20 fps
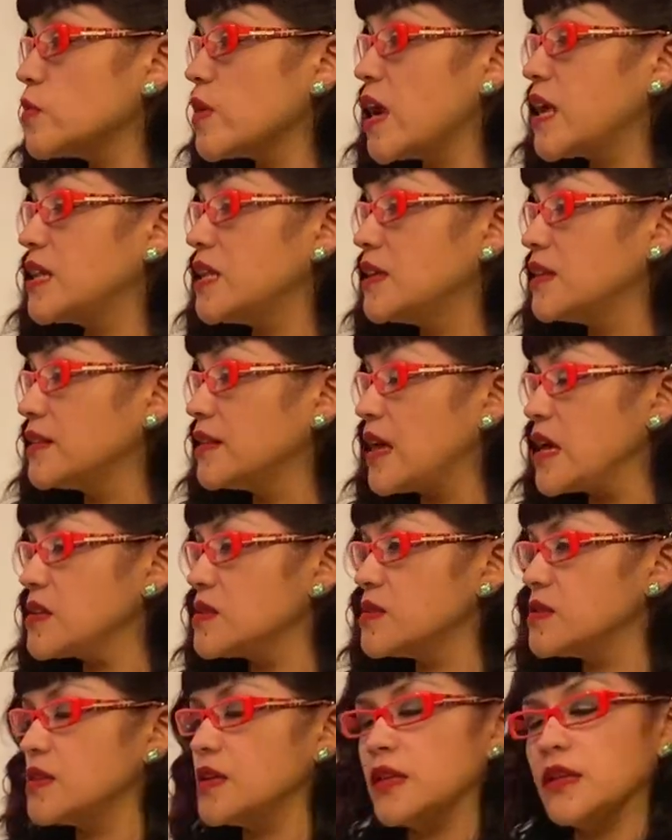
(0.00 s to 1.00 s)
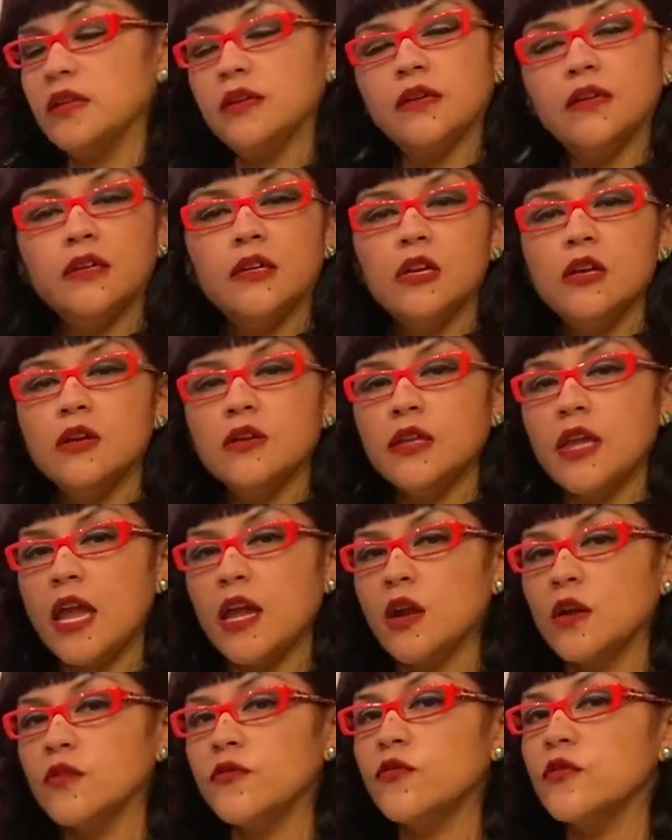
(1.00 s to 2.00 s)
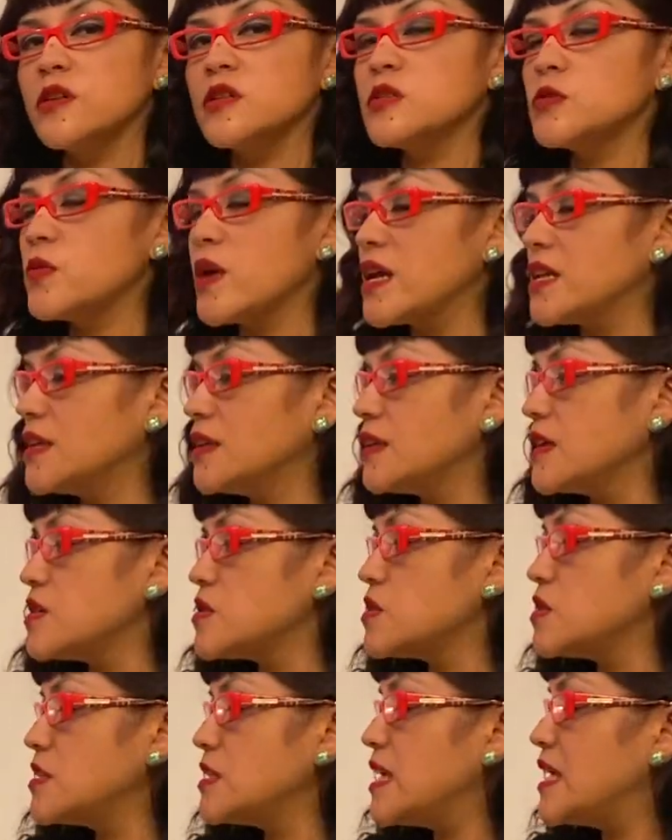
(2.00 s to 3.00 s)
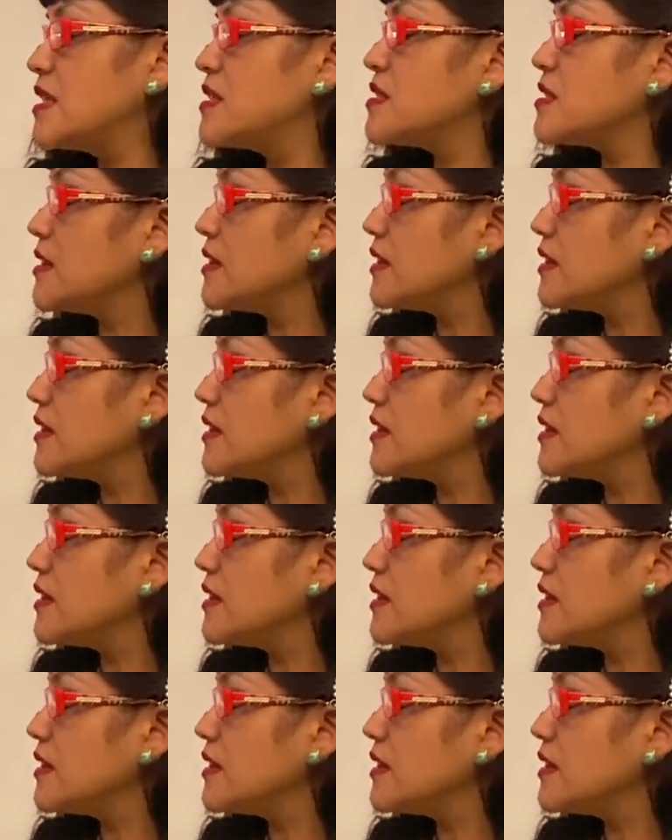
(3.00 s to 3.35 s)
writing lesson. Okay, our first writing lesson, it's